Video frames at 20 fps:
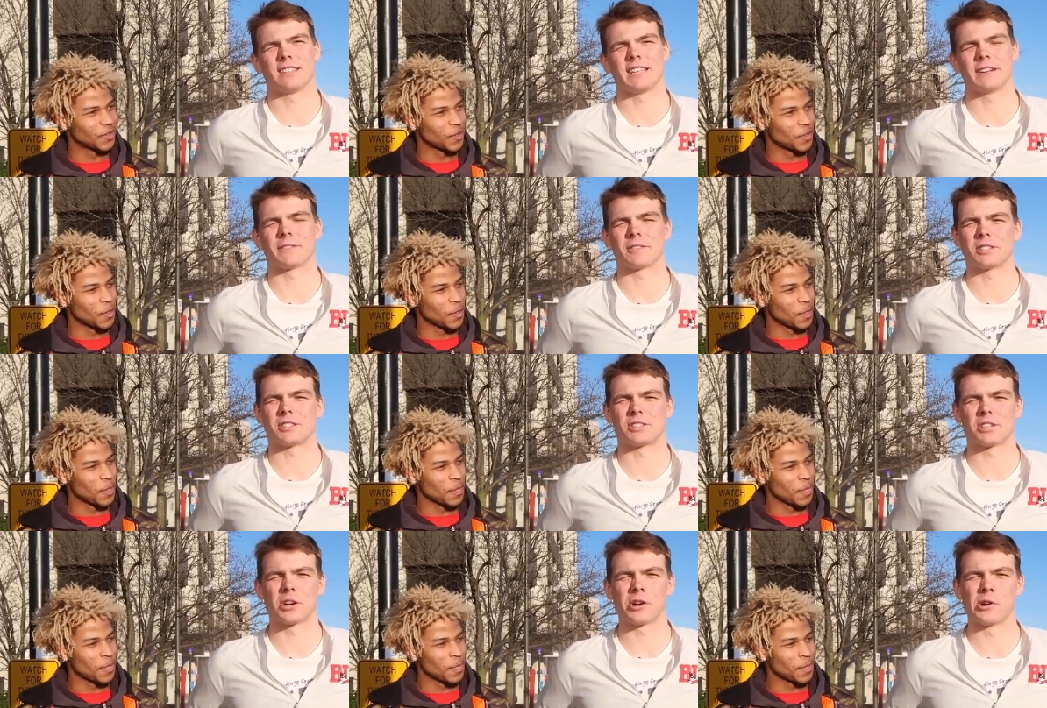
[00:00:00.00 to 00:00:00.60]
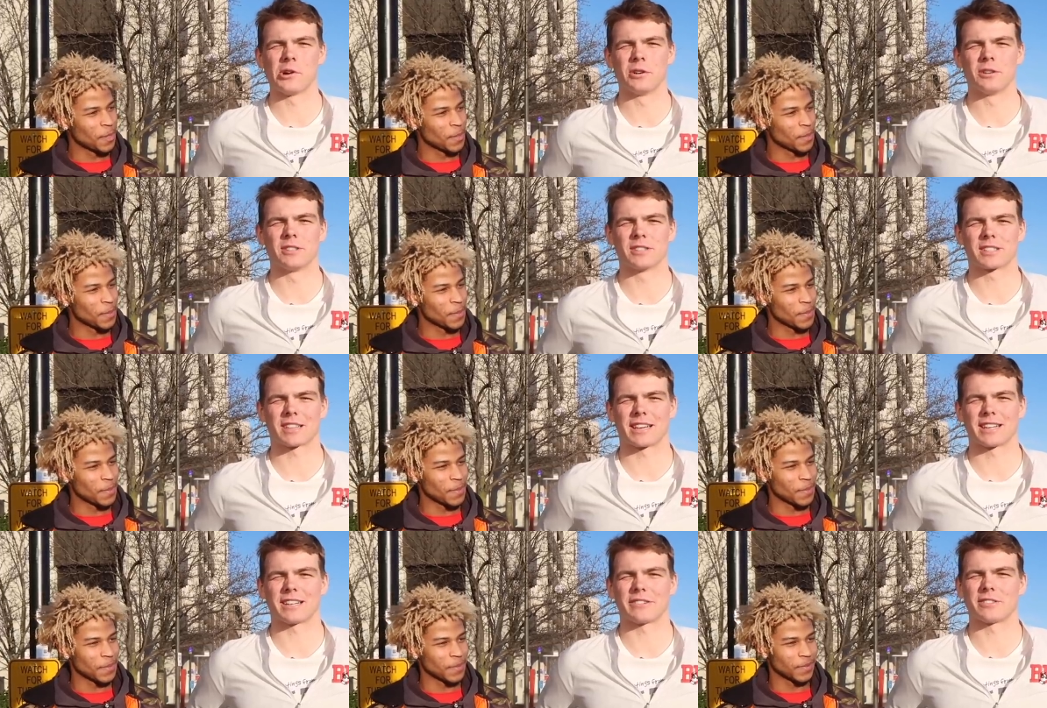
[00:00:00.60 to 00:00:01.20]
Speaker 1: different
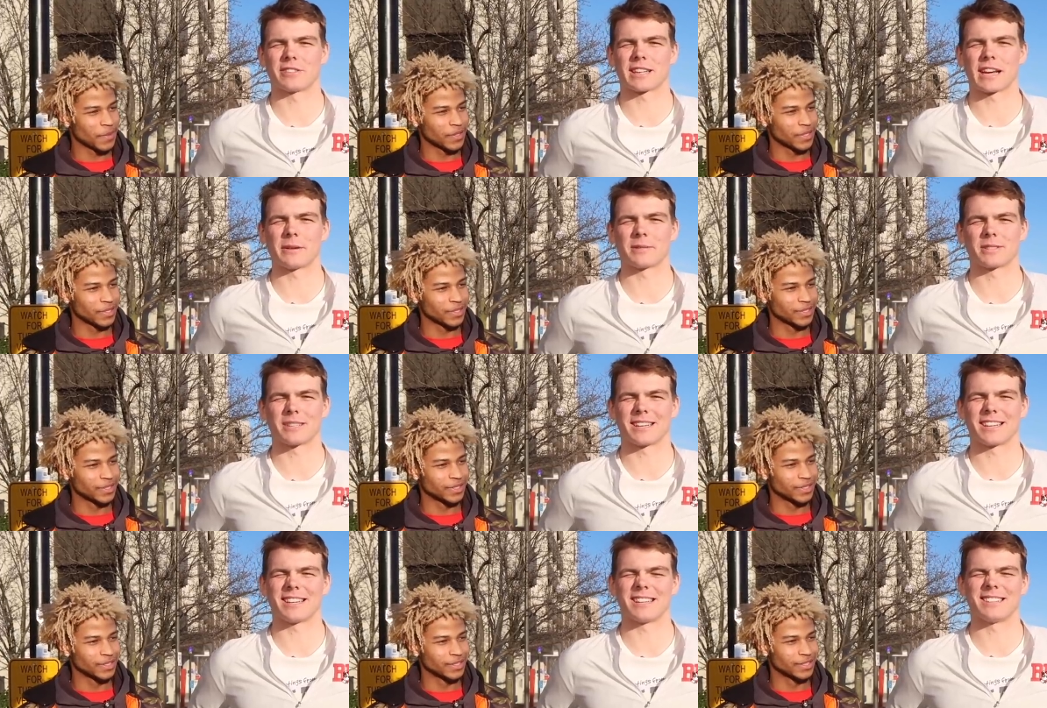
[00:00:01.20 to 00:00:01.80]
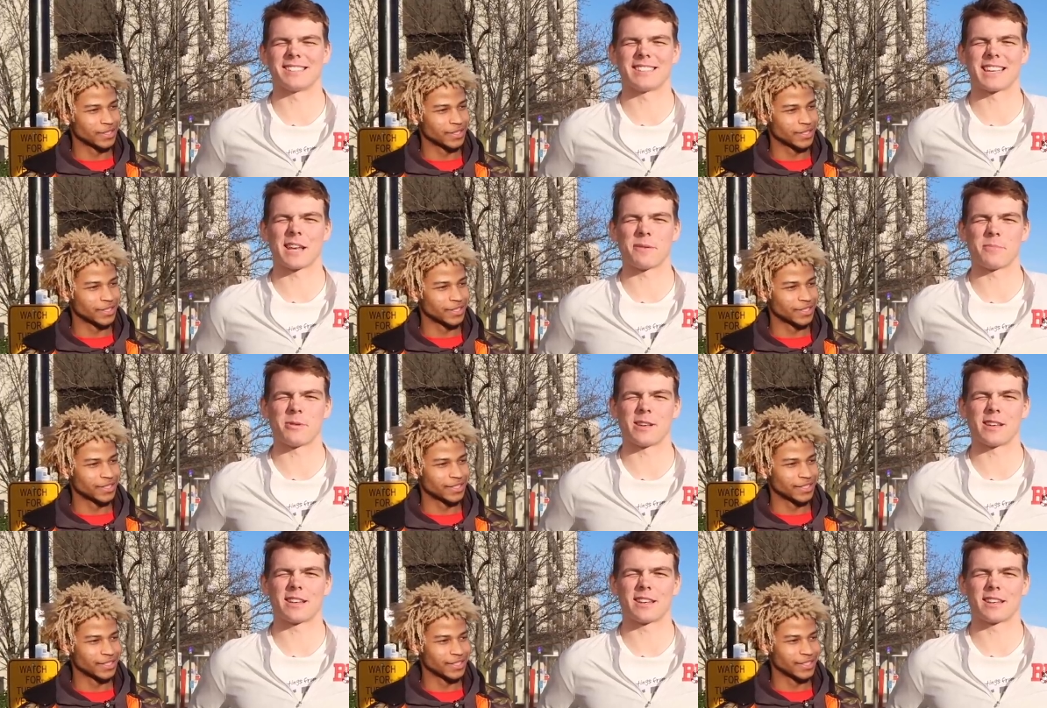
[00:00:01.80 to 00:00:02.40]
shows, like different types of like
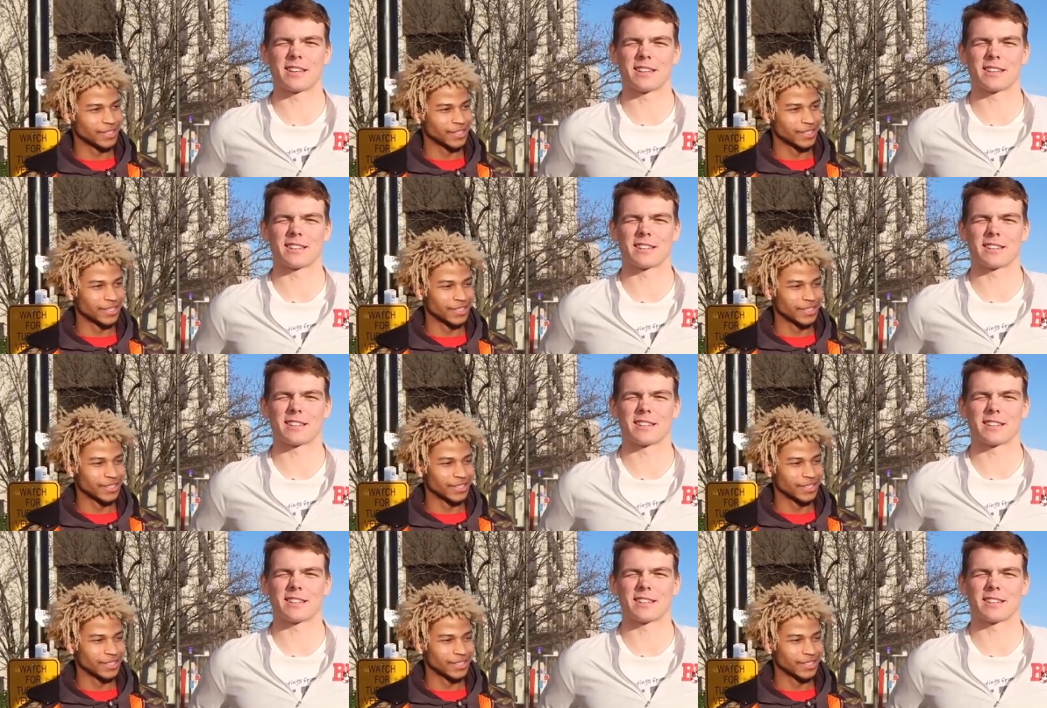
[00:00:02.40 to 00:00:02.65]
entertainment.